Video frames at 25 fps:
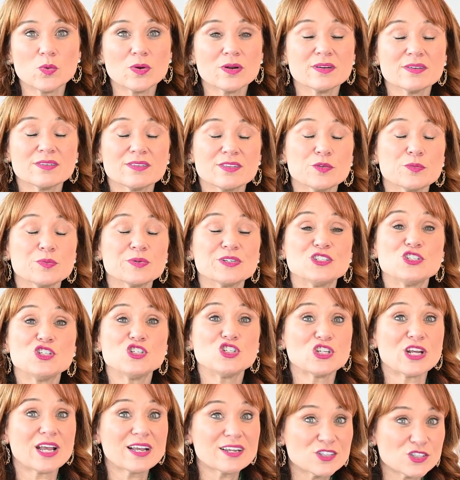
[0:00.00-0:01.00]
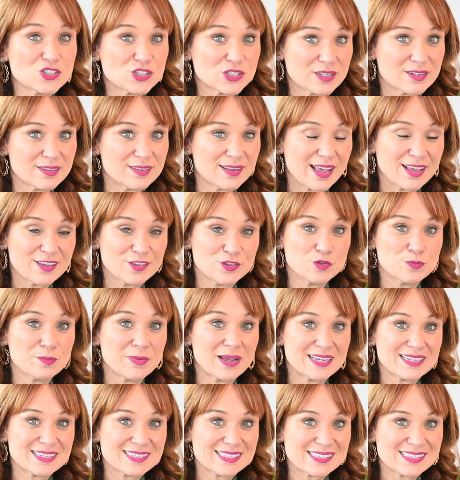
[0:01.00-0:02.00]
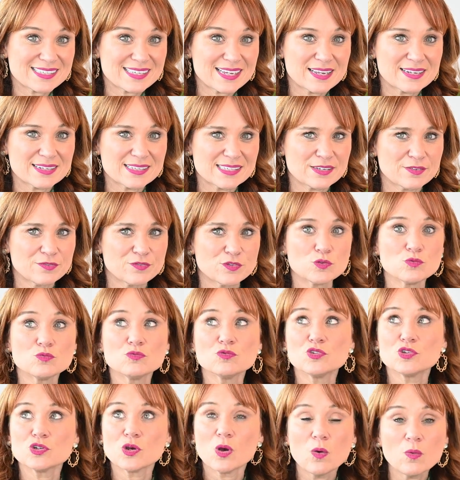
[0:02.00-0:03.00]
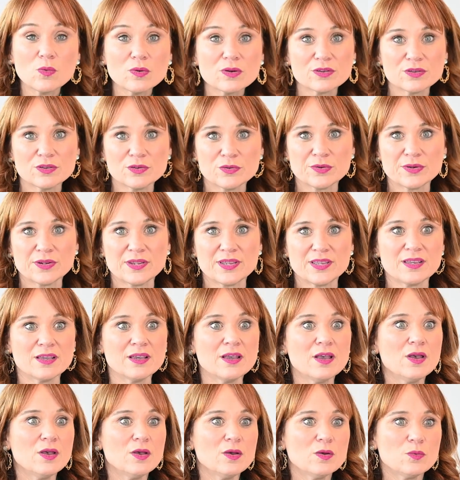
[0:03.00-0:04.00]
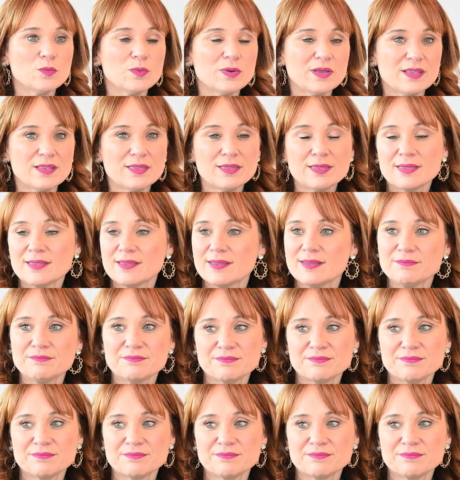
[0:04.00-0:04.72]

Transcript: or the rejection that you might sense if you don't agree with